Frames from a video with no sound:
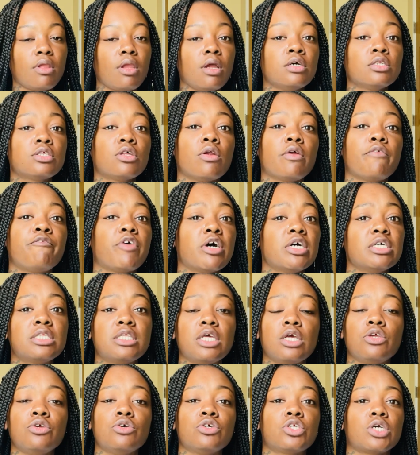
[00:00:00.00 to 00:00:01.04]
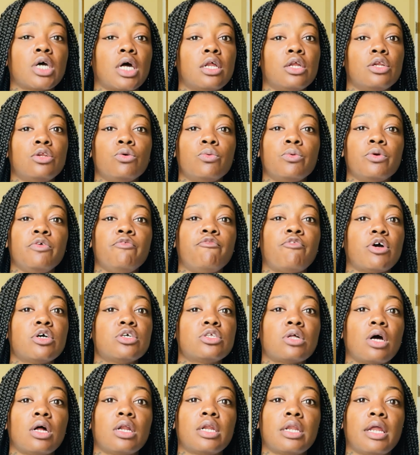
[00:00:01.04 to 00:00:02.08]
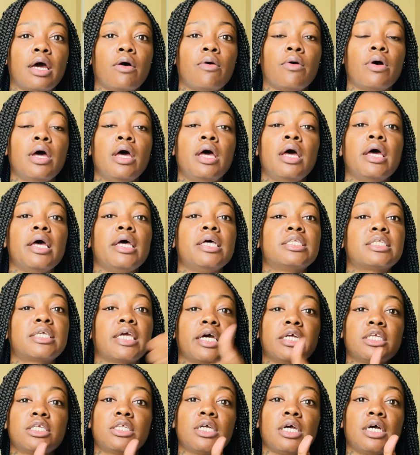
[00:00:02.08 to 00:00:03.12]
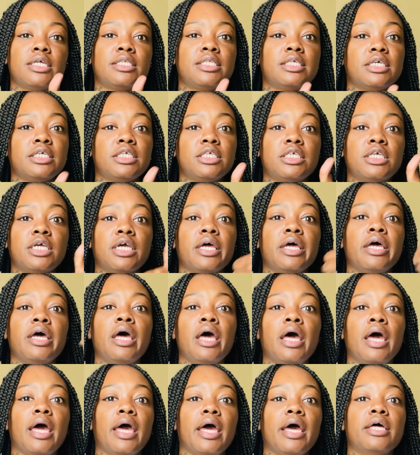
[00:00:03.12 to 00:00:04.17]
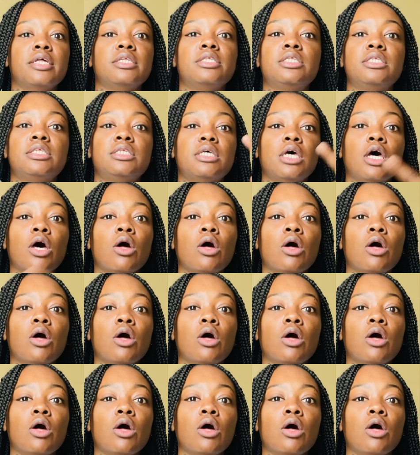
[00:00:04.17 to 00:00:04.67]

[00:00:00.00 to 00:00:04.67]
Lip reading: So the first thing you're trying to do when you first starting out is catch their attention and tell